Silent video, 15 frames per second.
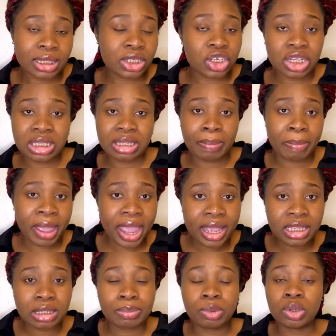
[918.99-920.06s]
It just
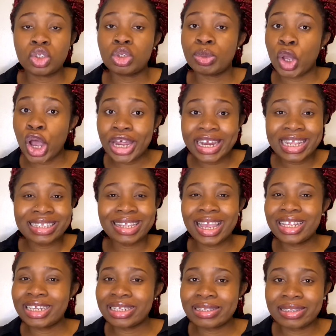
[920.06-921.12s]
depends. But to be honest,
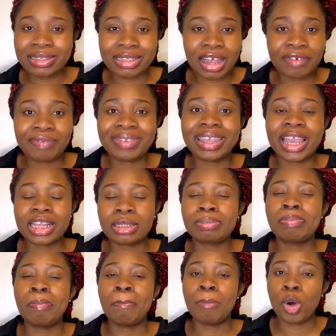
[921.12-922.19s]
agency staff
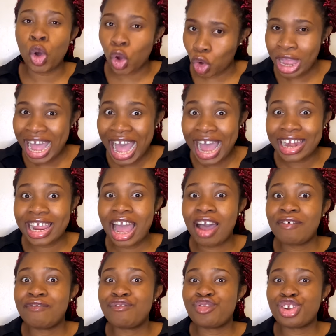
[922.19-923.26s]
get more and they
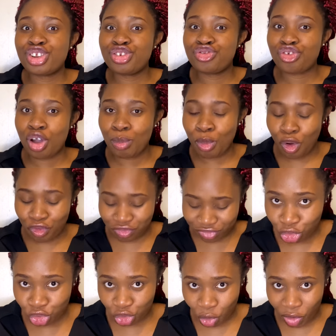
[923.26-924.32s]
have freedom
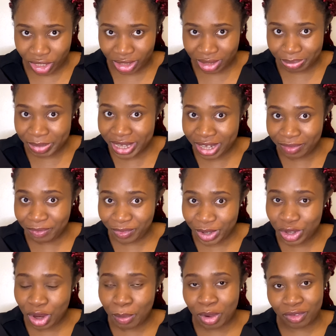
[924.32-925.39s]
of choice, meaning
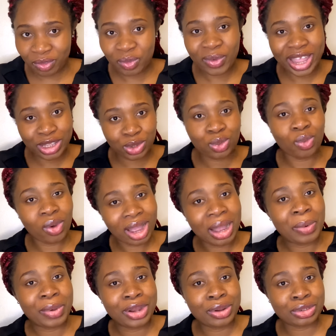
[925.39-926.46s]
freedom of where to work
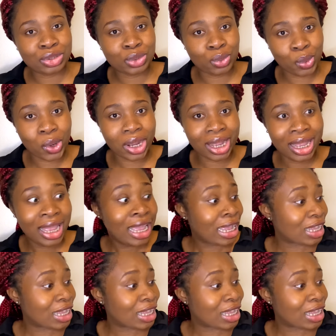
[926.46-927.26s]
and where not to work.